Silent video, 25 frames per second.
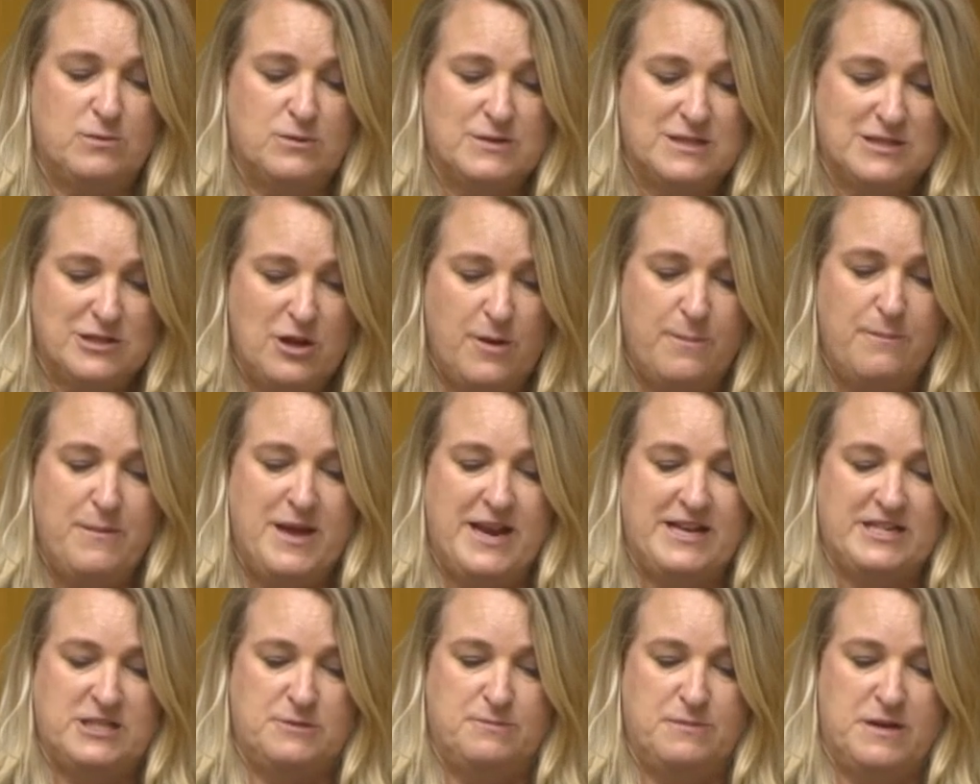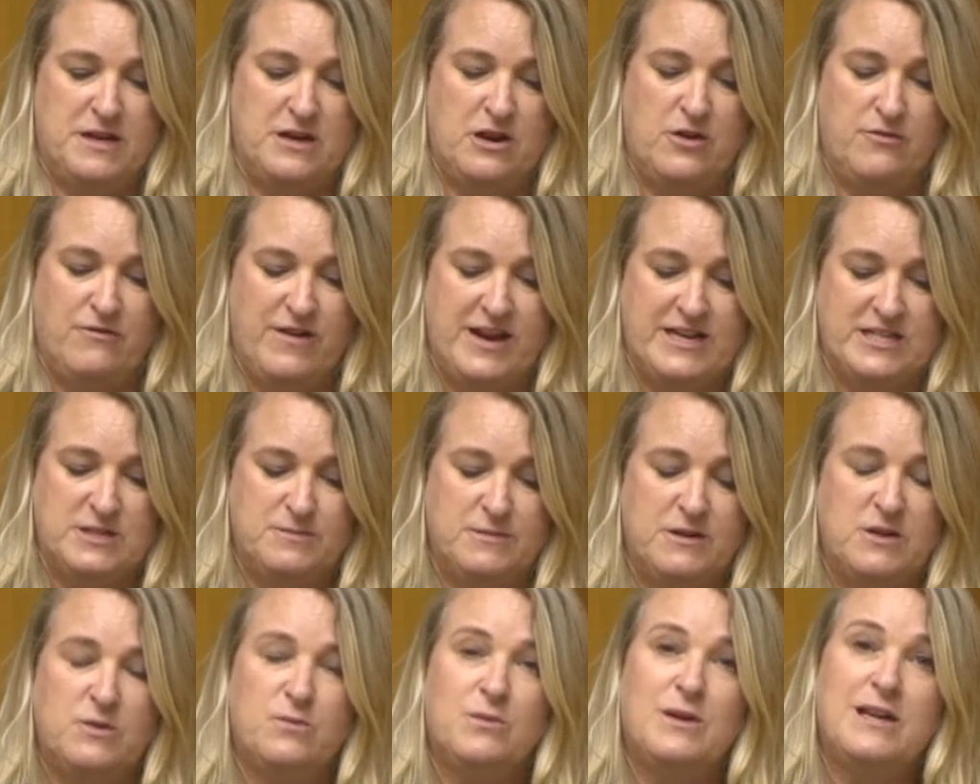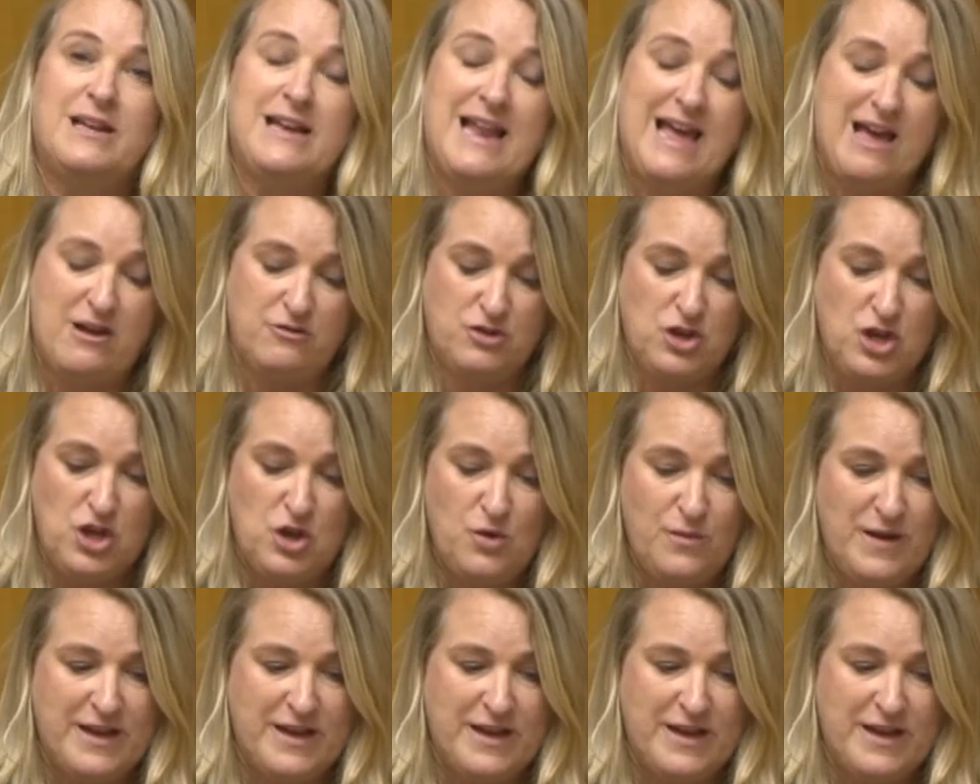slot management arrangement will allow new